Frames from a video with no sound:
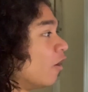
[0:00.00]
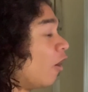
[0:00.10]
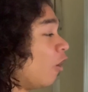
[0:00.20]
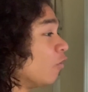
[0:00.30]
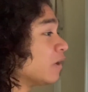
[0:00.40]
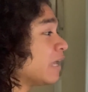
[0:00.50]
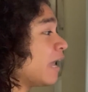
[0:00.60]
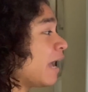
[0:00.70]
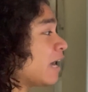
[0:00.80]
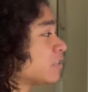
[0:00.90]
Oh
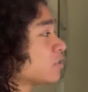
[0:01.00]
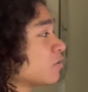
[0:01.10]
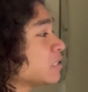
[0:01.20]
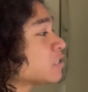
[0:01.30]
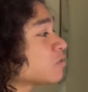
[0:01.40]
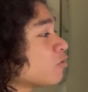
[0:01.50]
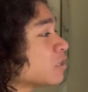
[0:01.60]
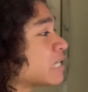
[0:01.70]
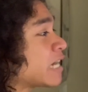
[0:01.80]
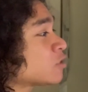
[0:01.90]
yeah, so this is where
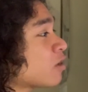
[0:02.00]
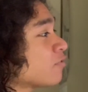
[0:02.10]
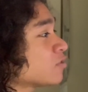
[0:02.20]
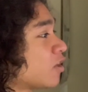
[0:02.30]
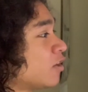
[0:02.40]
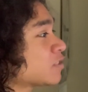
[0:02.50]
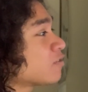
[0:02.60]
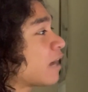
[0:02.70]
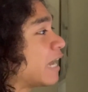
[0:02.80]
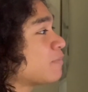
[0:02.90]
dash drivers also
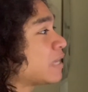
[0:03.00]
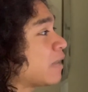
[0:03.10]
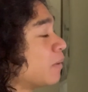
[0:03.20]
kind of became a